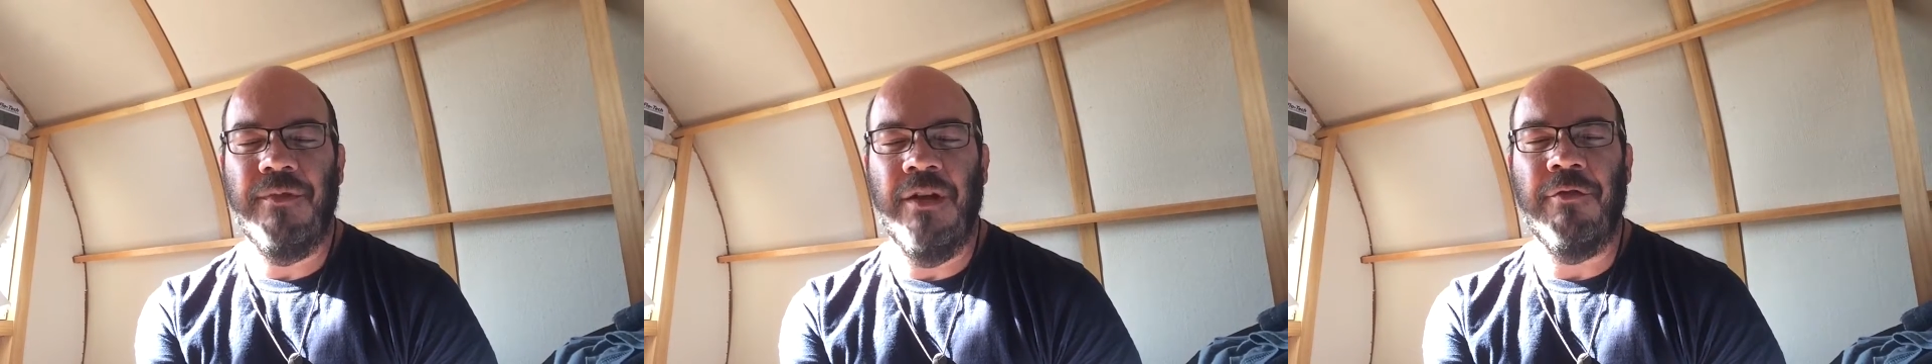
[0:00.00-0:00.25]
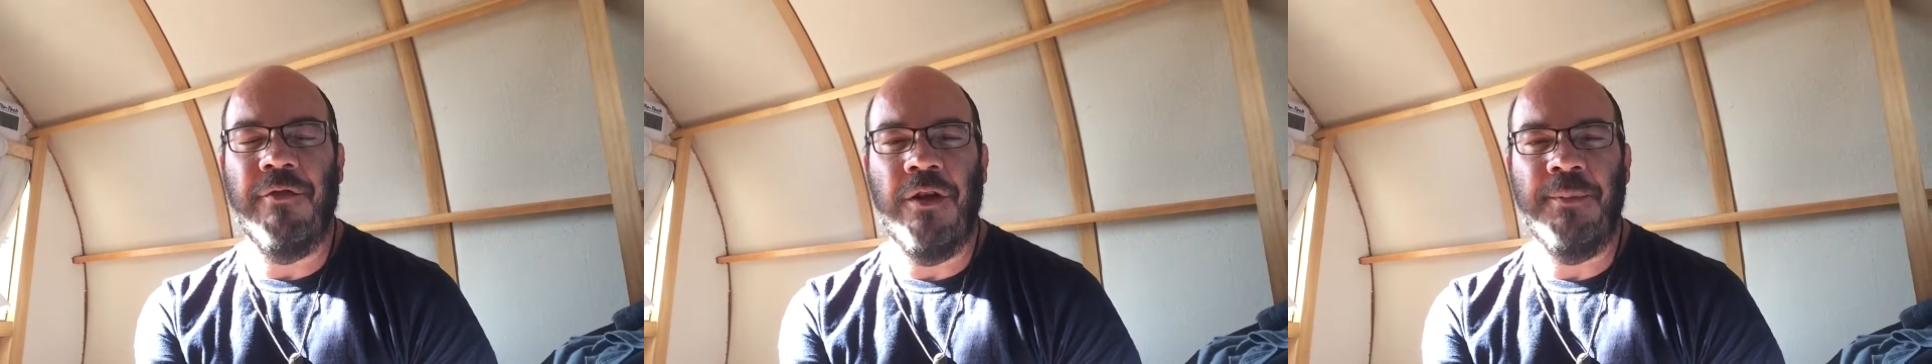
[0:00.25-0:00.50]

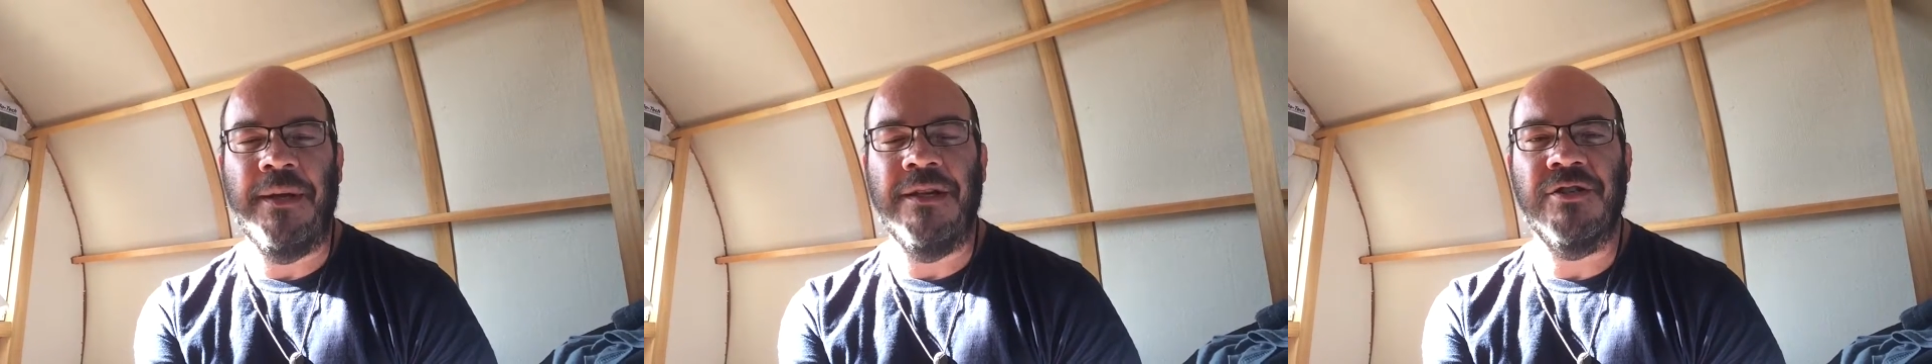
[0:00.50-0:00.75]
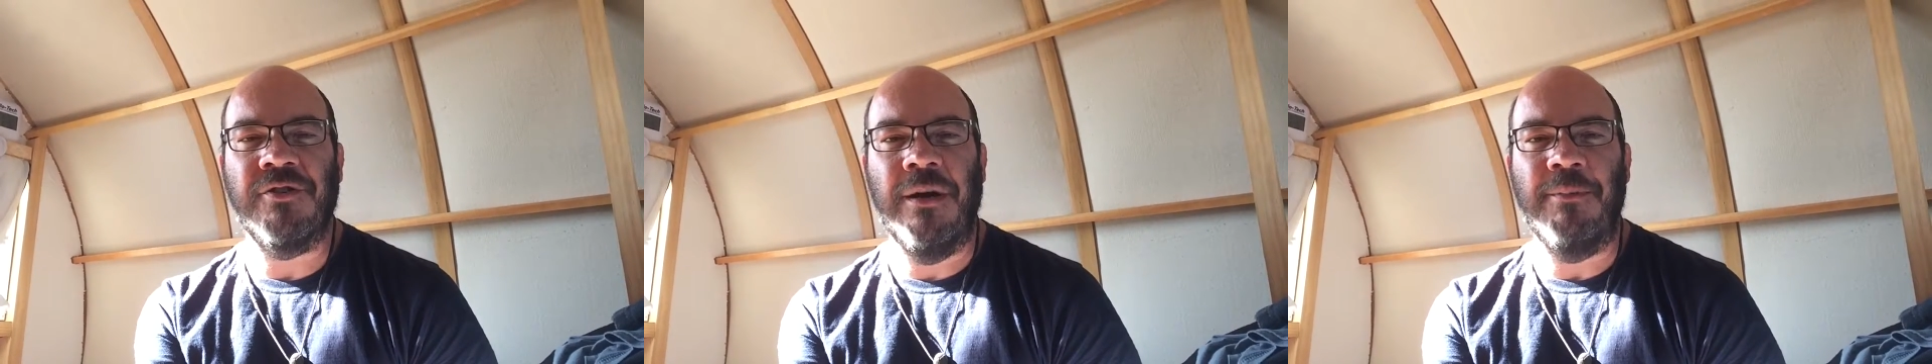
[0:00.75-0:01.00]
if you follow me on
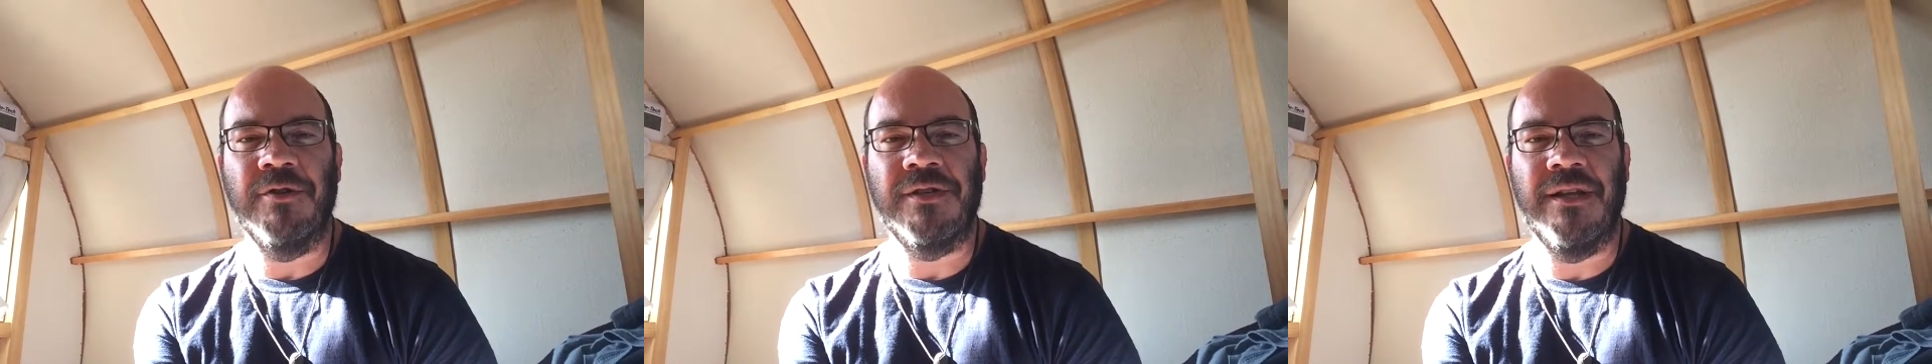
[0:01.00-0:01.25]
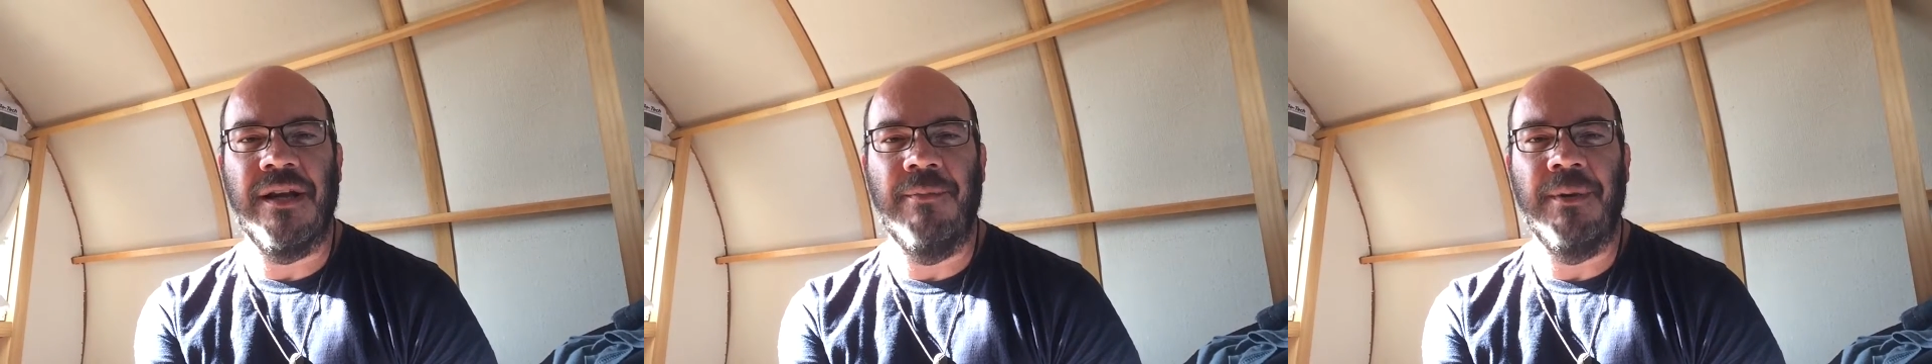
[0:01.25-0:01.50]
Instagram, you'll
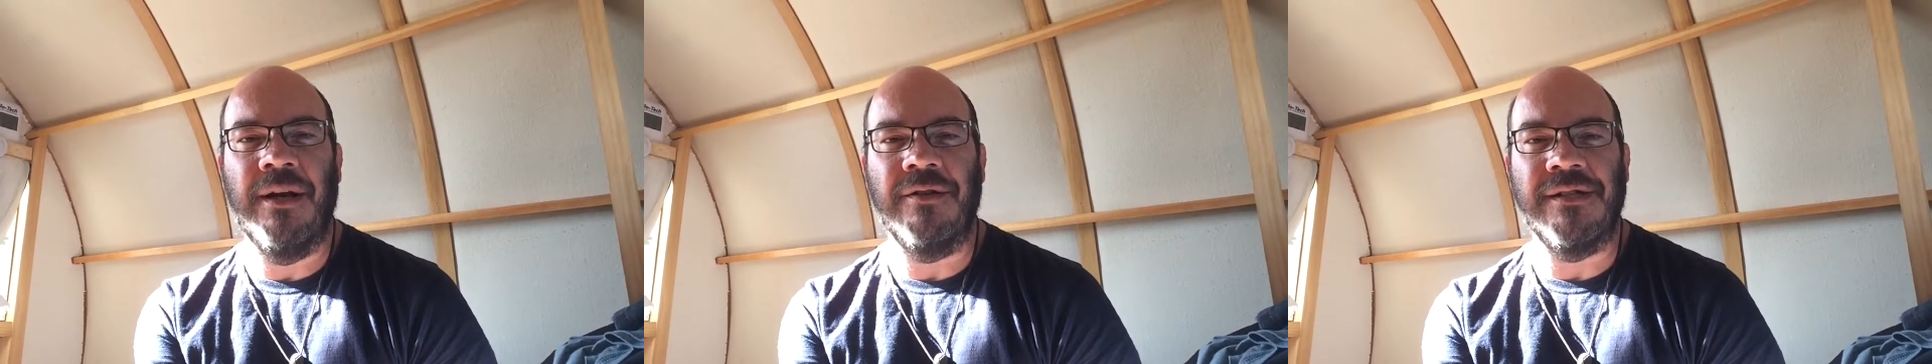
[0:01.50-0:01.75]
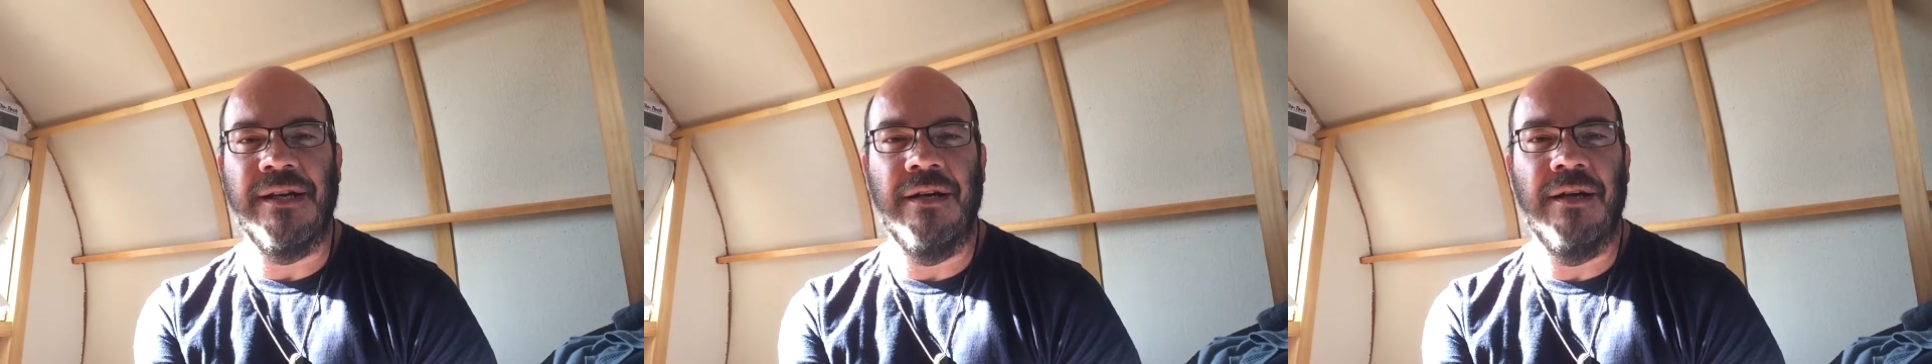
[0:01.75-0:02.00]
see that I've been out
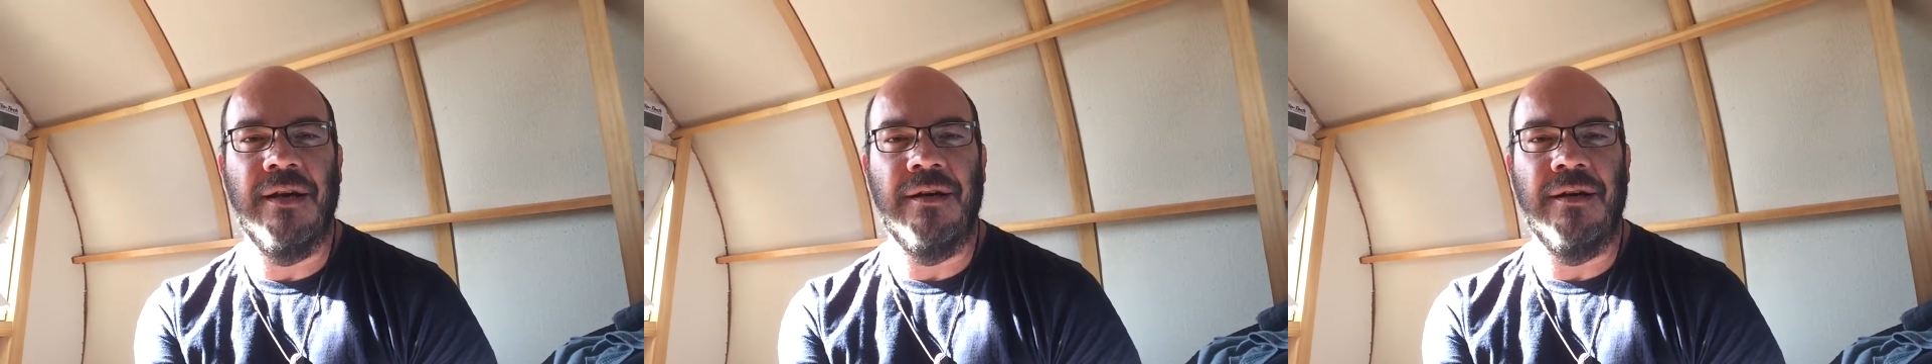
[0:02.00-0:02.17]
to eat